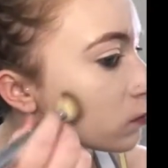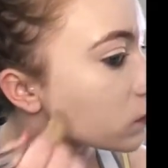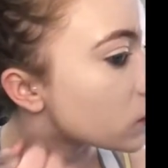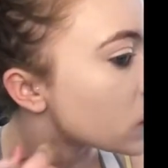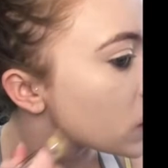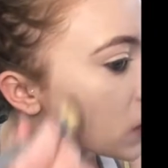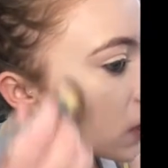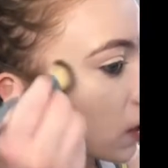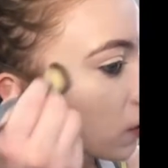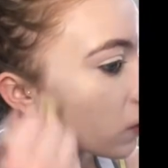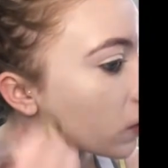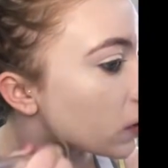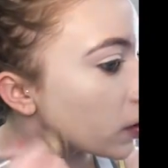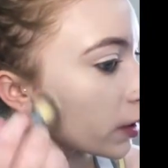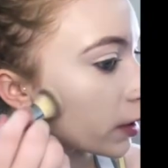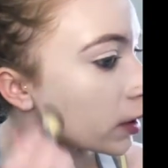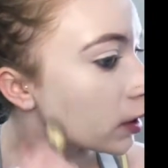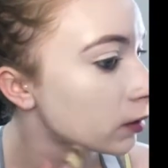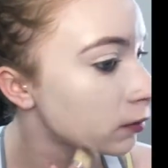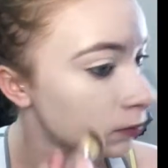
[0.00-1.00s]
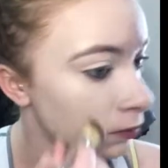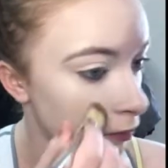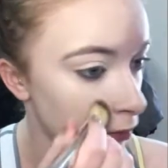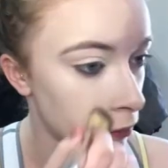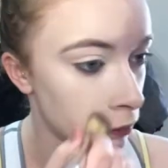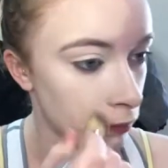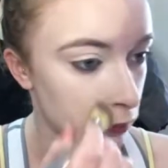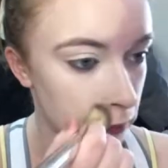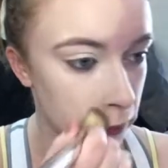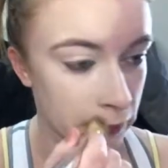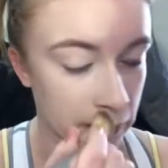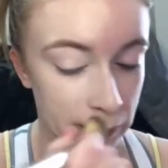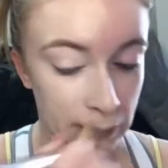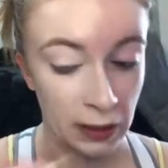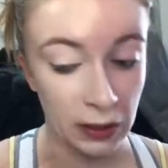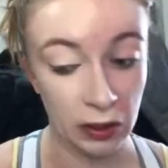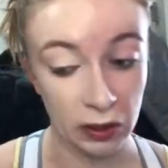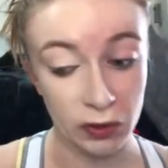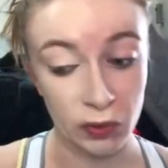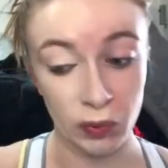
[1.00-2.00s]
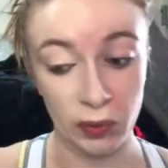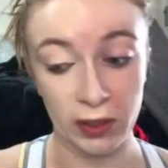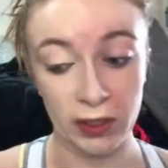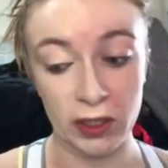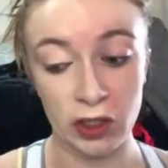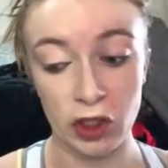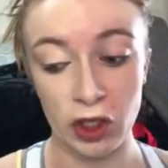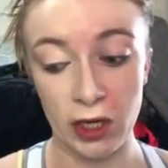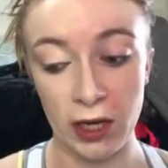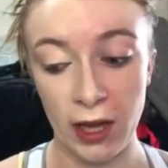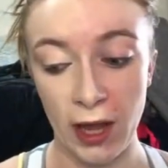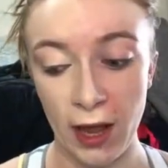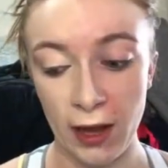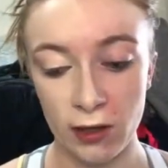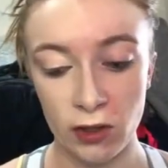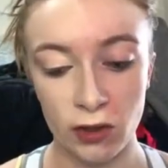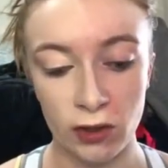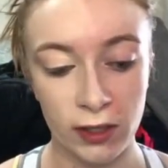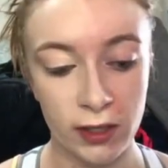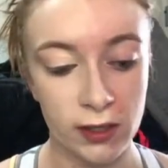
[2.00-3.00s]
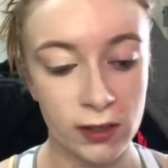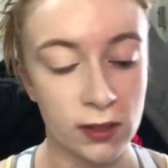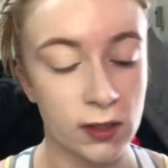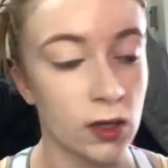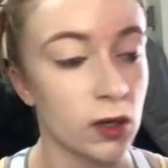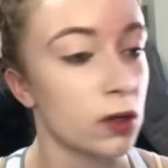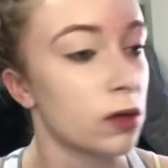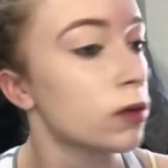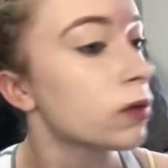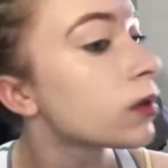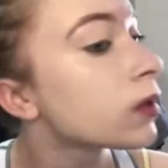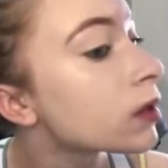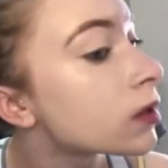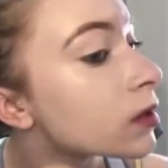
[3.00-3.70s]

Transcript: It's not really, it looks really shitty actually, so